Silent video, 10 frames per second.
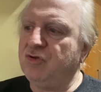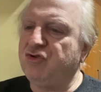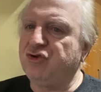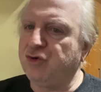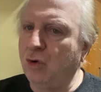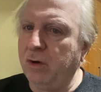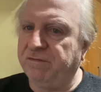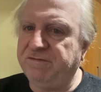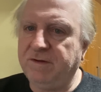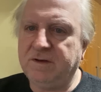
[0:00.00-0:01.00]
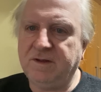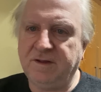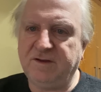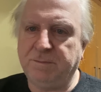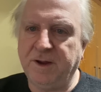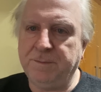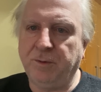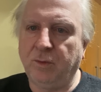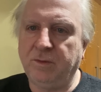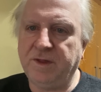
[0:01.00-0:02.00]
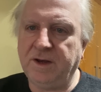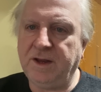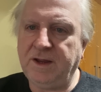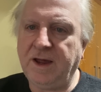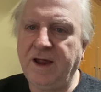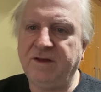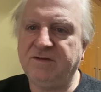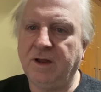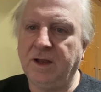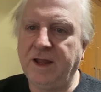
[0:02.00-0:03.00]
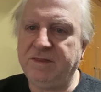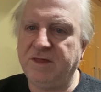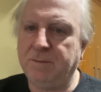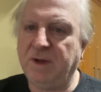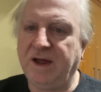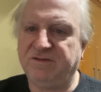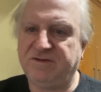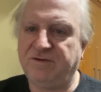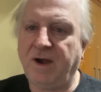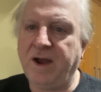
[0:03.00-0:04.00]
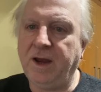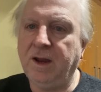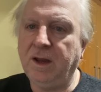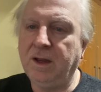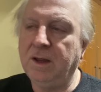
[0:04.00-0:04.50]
truth to these people, then he has led them astray.